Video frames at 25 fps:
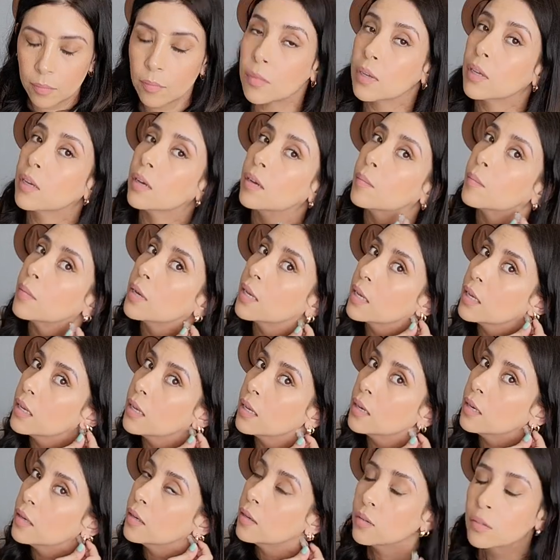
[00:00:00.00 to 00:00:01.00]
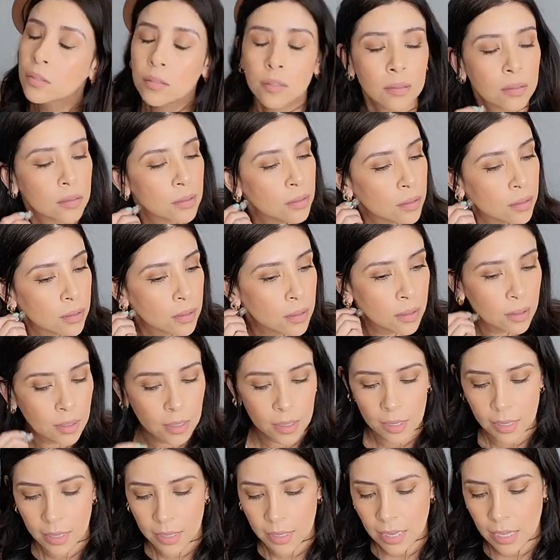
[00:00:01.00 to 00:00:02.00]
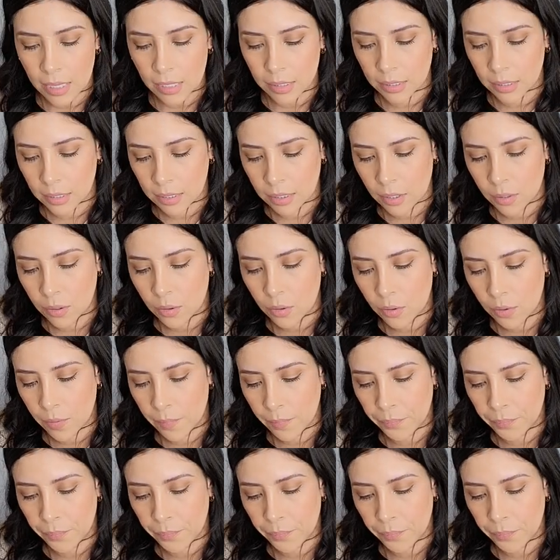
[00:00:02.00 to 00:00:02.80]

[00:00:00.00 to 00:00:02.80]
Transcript: on here. My ear. Yes, so